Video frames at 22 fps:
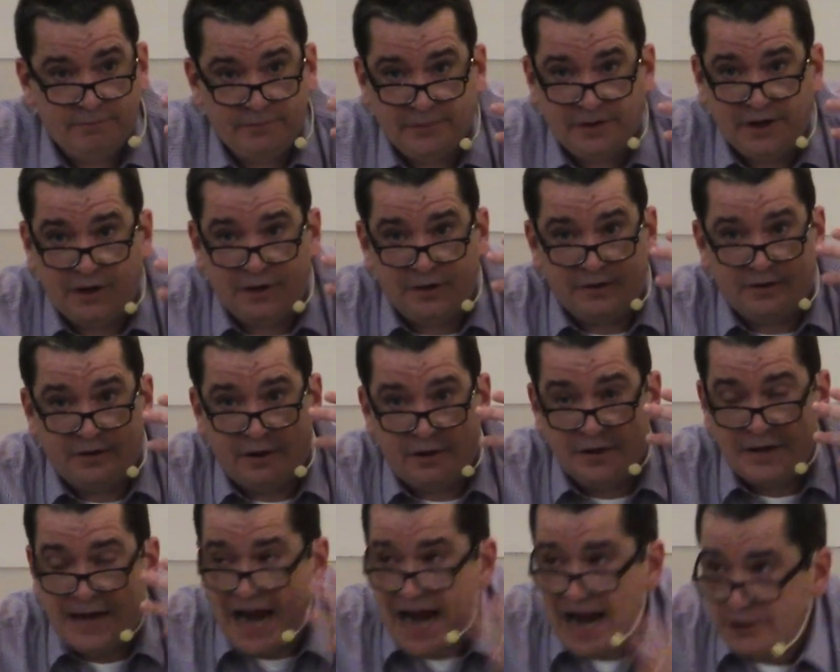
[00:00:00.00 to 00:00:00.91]
their their
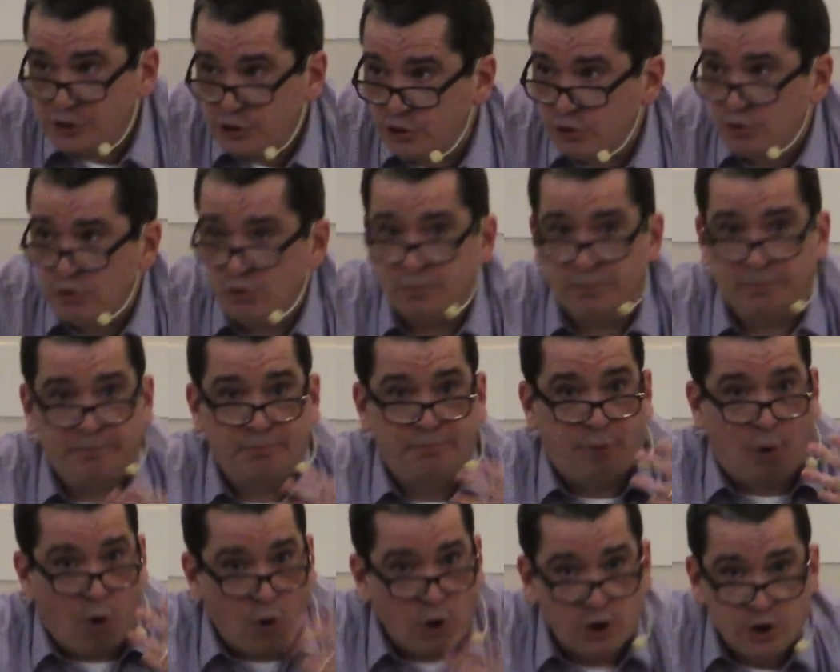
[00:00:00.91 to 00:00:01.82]
natural,
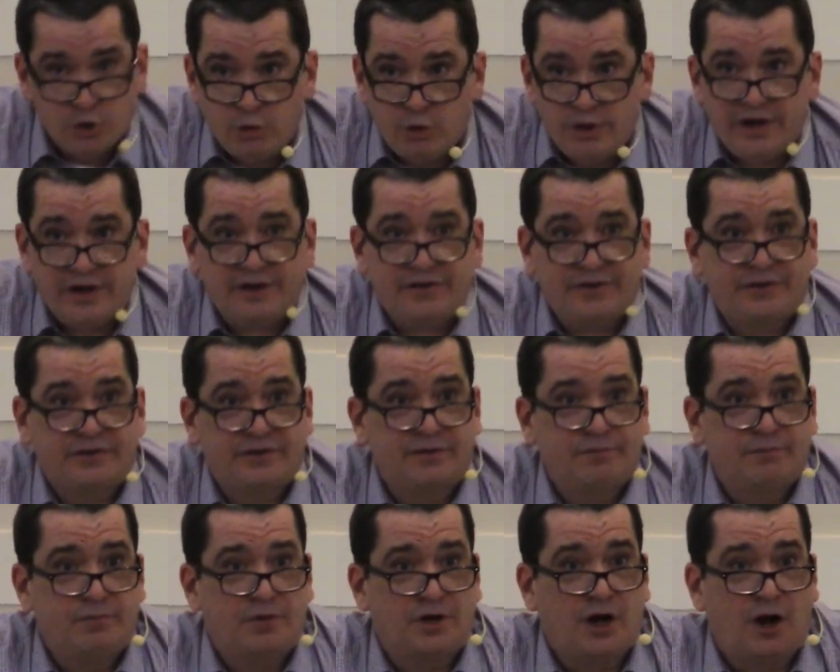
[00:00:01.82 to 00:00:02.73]
born
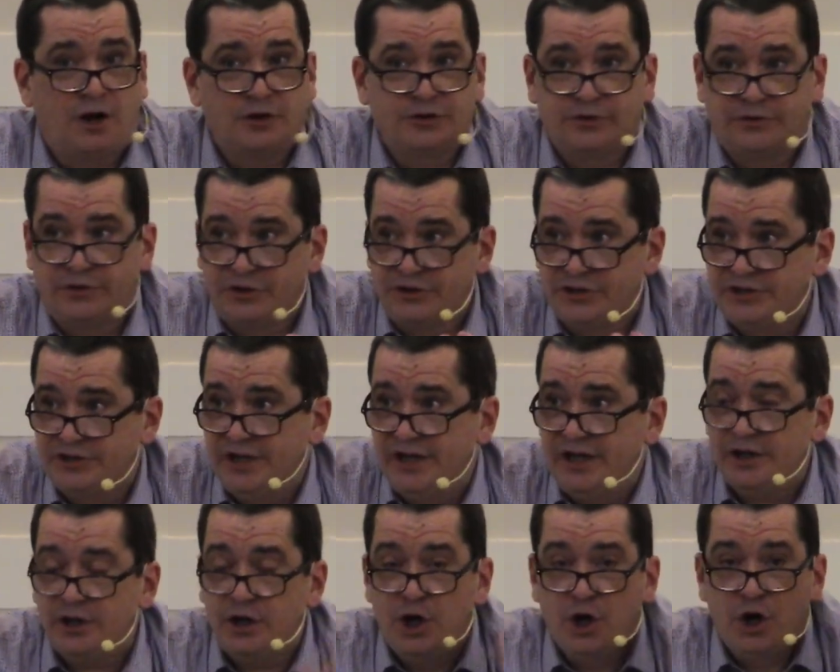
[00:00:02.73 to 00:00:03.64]
with, because of their
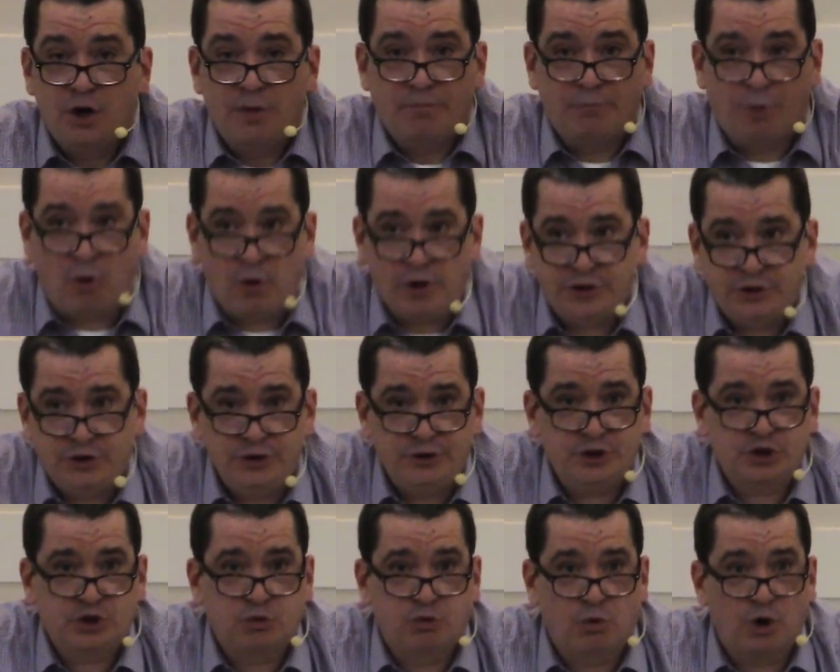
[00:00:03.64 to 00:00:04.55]
sin, born into
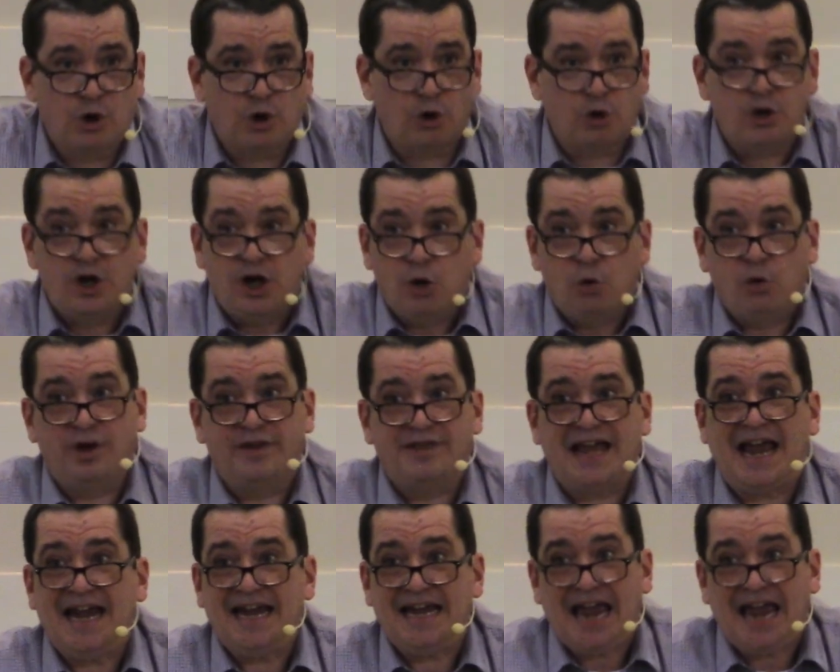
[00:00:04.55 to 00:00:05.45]
this world with a